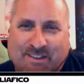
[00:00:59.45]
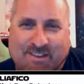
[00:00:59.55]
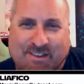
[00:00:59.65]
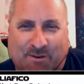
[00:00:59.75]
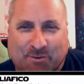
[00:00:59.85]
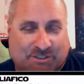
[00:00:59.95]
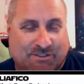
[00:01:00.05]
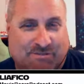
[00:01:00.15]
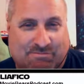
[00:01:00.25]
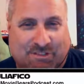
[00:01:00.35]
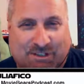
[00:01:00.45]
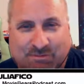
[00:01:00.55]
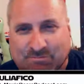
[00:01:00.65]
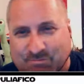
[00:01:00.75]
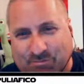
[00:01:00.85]
Which is,
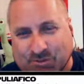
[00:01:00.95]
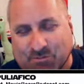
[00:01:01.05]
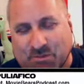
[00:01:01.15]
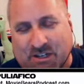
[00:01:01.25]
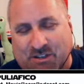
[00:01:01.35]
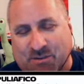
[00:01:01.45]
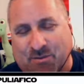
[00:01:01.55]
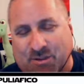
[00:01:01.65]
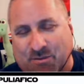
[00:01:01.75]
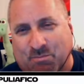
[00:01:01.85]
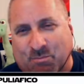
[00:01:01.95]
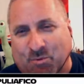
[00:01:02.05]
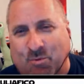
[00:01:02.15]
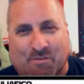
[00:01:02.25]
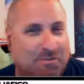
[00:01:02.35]
just me and you with
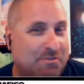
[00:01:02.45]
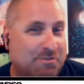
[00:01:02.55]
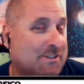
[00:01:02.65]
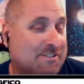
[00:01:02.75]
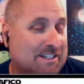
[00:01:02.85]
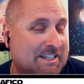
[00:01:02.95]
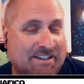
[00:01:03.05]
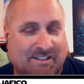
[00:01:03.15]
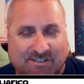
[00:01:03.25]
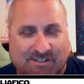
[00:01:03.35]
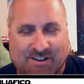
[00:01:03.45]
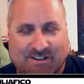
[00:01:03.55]
whoever's listening in tonight.